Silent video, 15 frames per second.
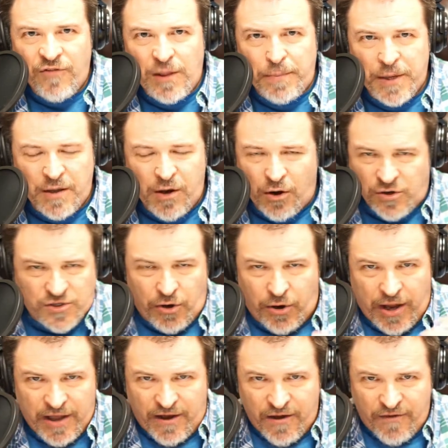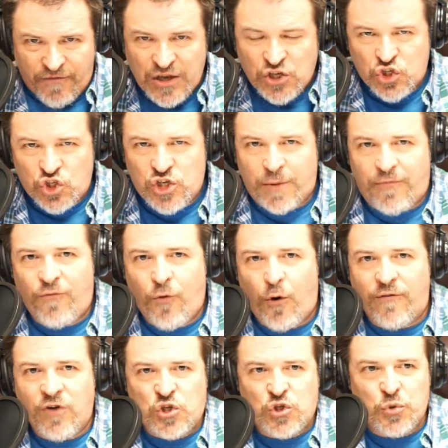Ephesians chapter
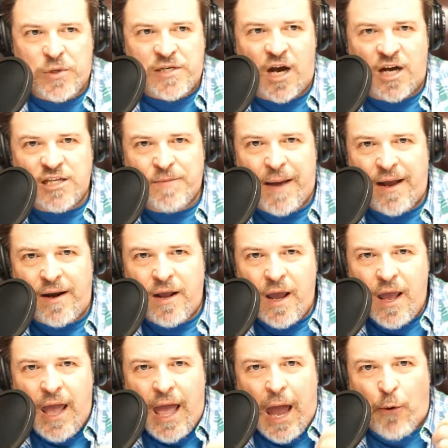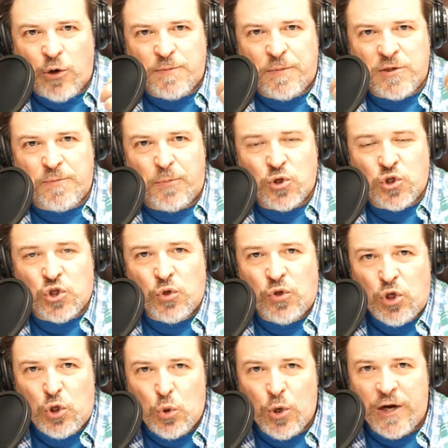4, verse 3 talks about how we're supposed to pursue
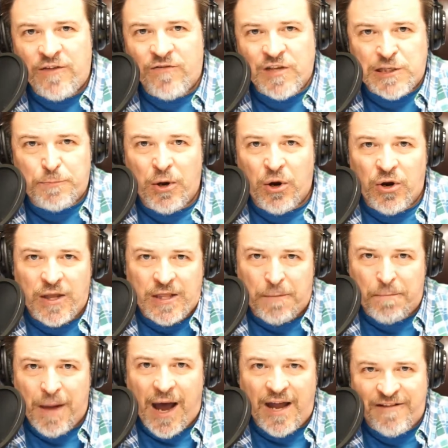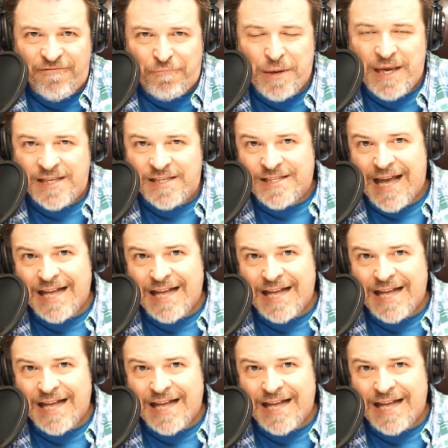the unity of the Spirit in the bond of peace.